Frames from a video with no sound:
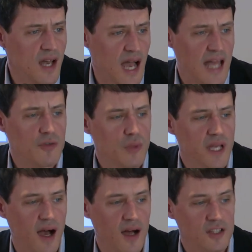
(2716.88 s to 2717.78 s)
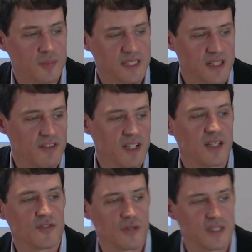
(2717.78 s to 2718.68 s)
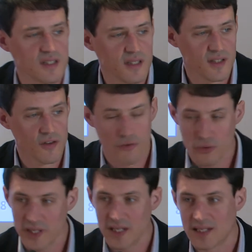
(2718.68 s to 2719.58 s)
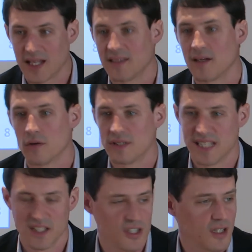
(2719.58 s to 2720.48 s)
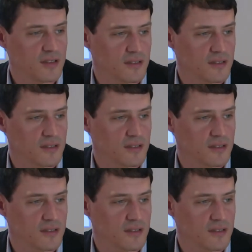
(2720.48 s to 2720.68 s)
And we are specifically interested in 3 categorizations.